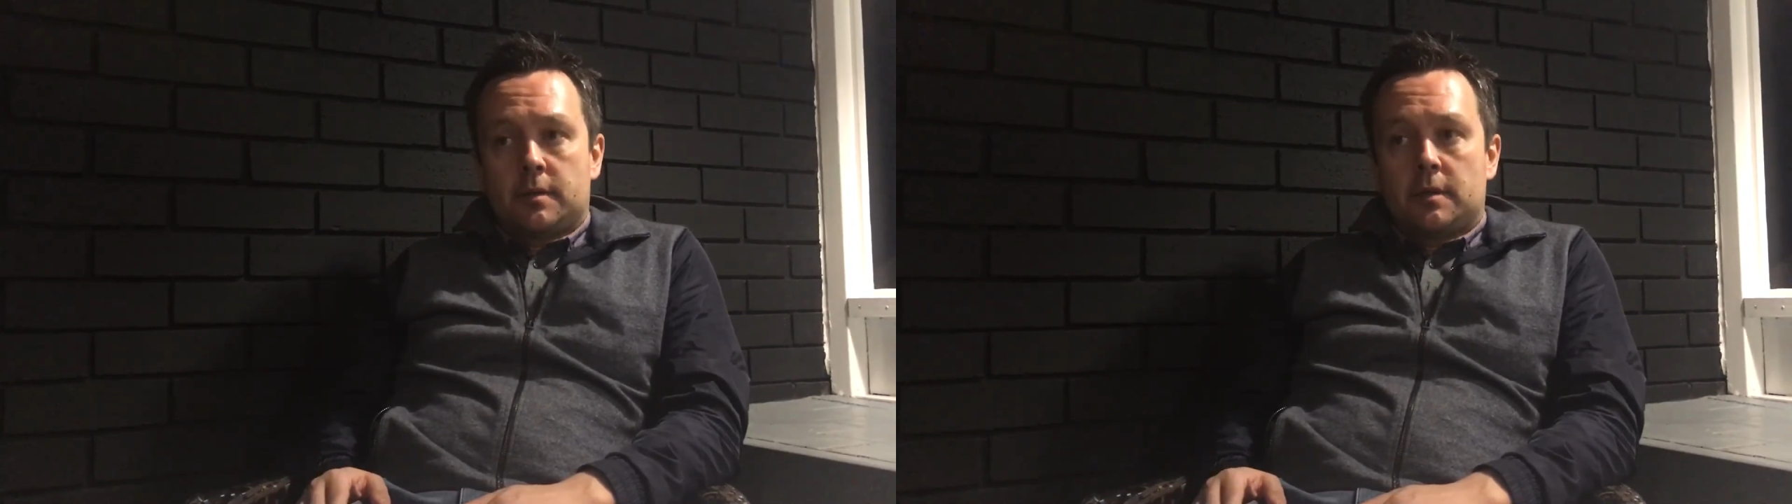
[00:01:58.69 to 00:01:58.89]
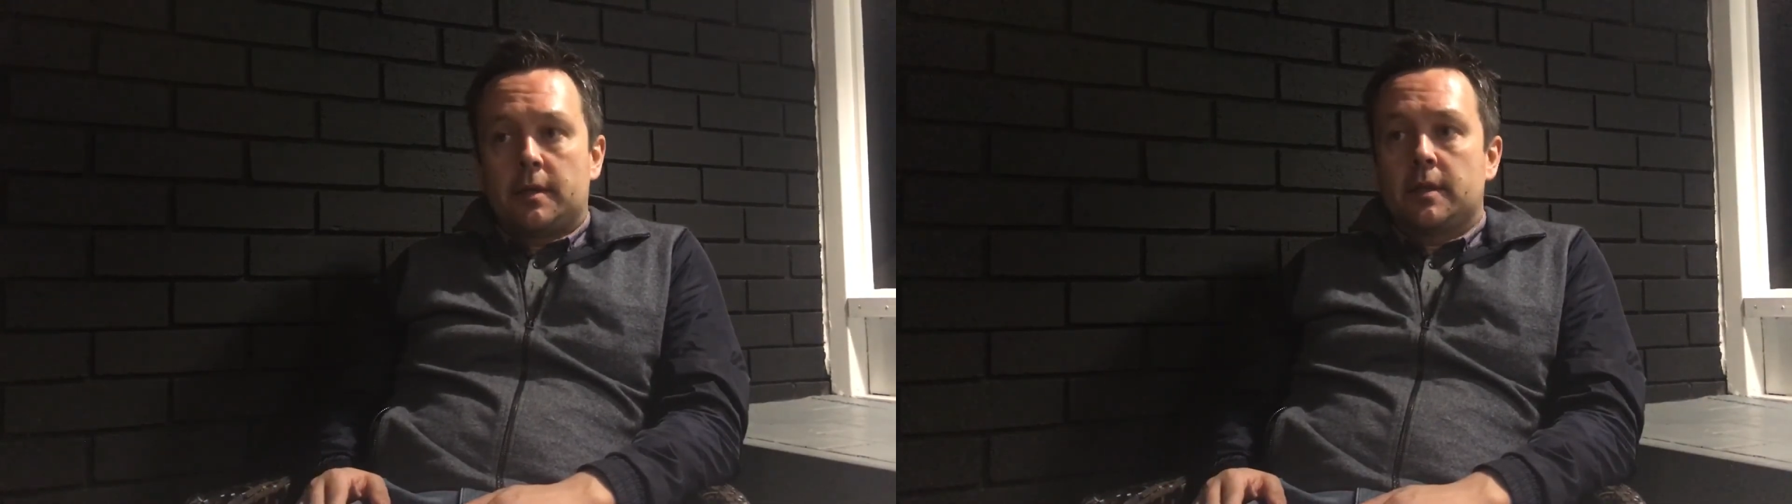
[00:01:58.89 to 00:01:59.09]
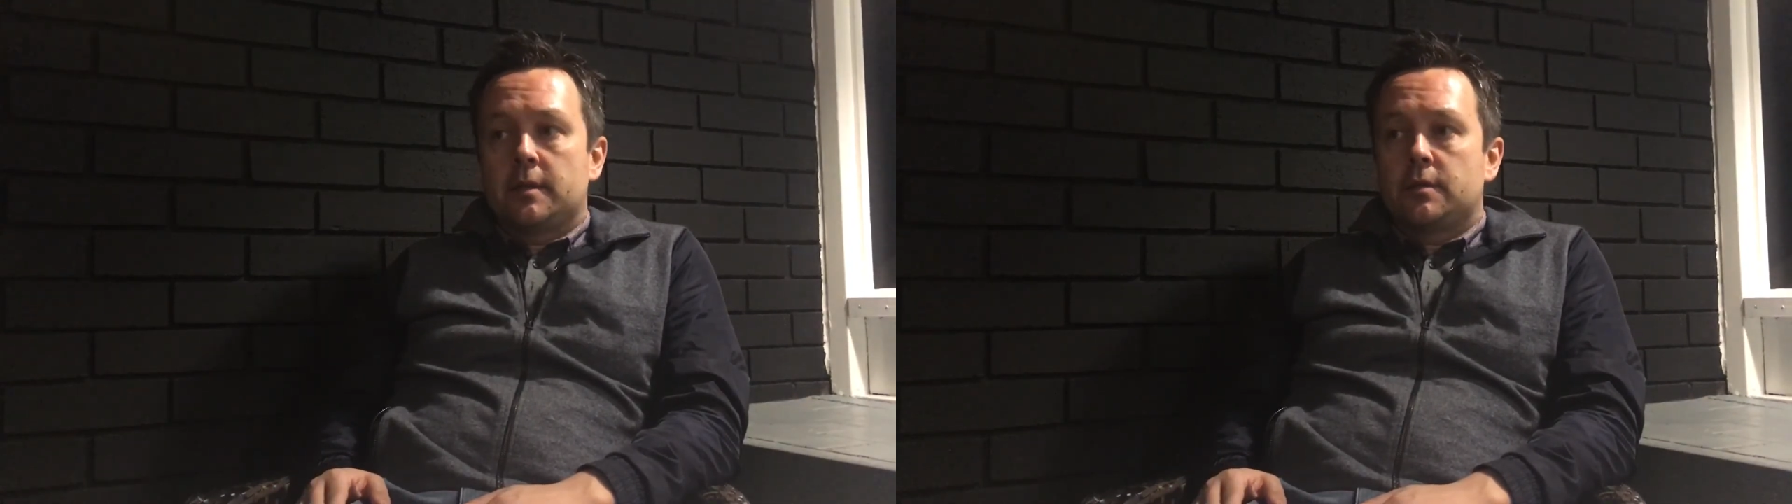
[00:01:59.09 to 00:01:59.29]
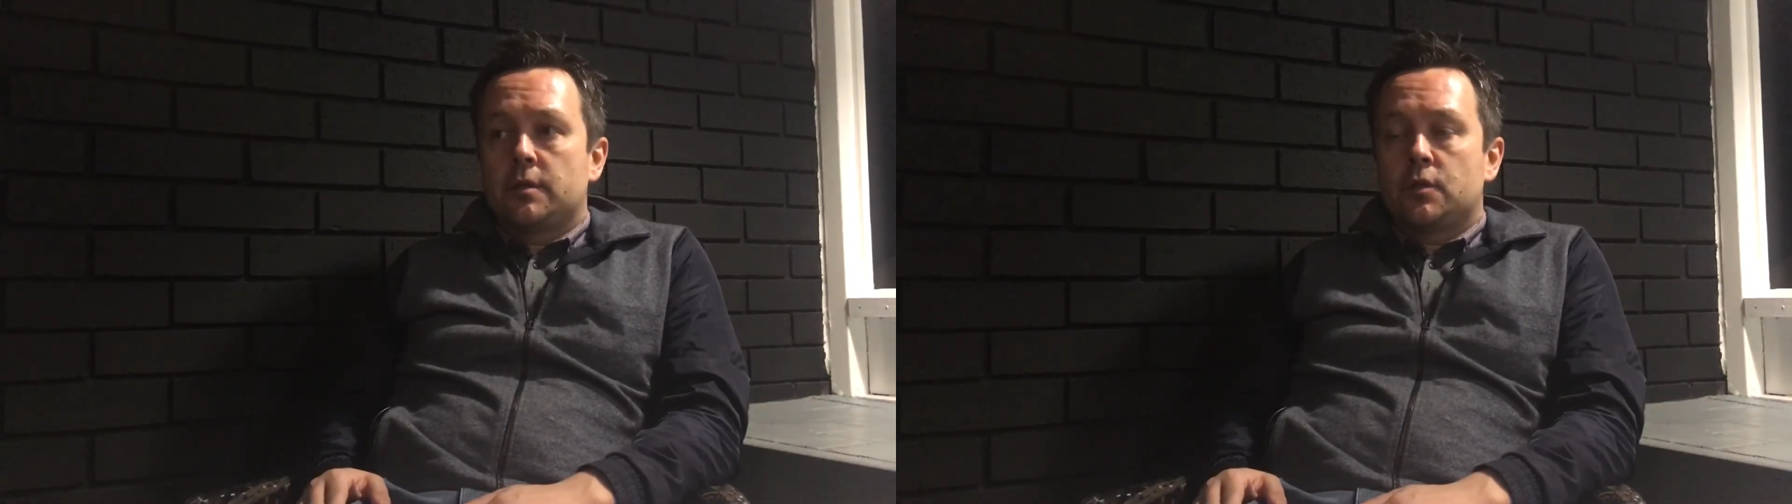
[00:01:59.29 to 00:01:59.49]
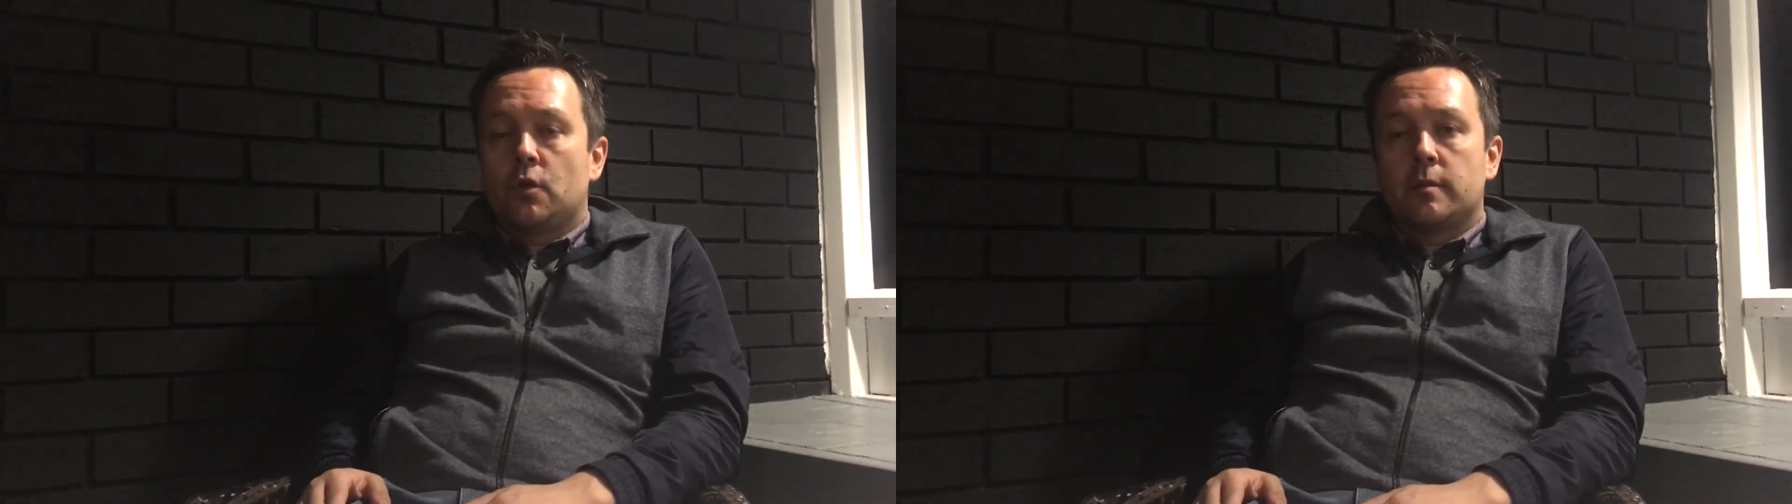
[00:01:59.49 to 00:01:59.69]
the, the, the
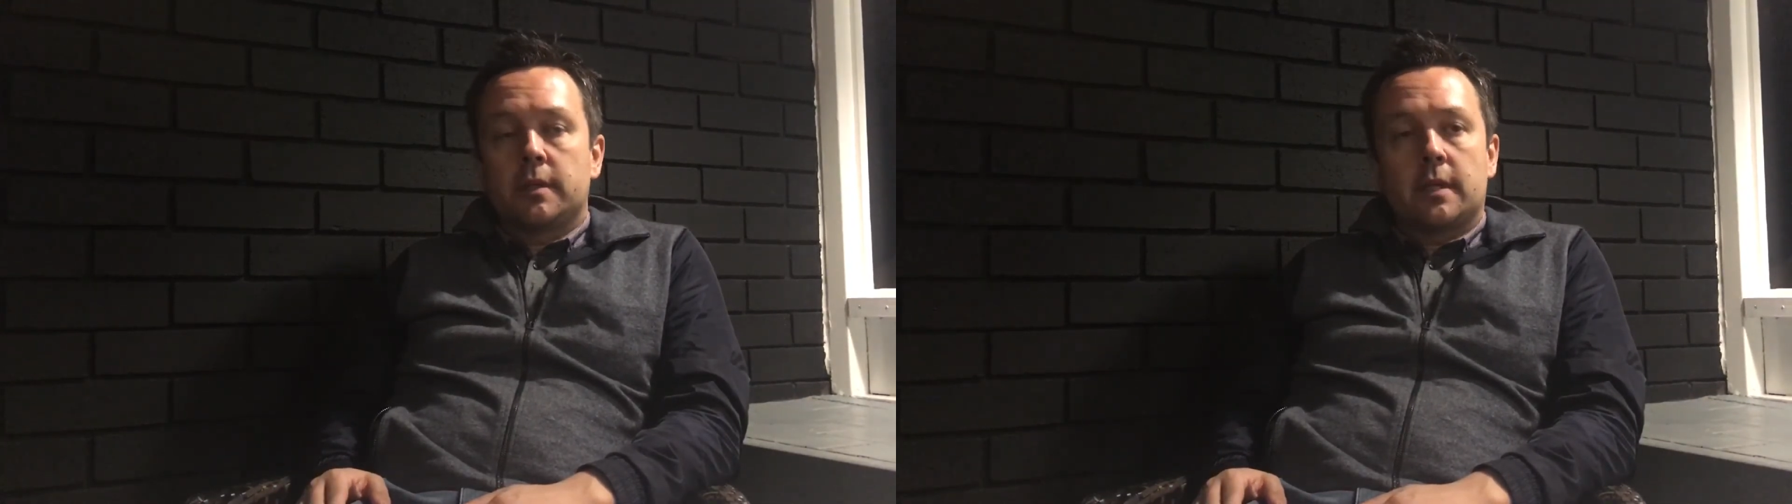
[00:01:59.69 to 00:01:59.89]
tournament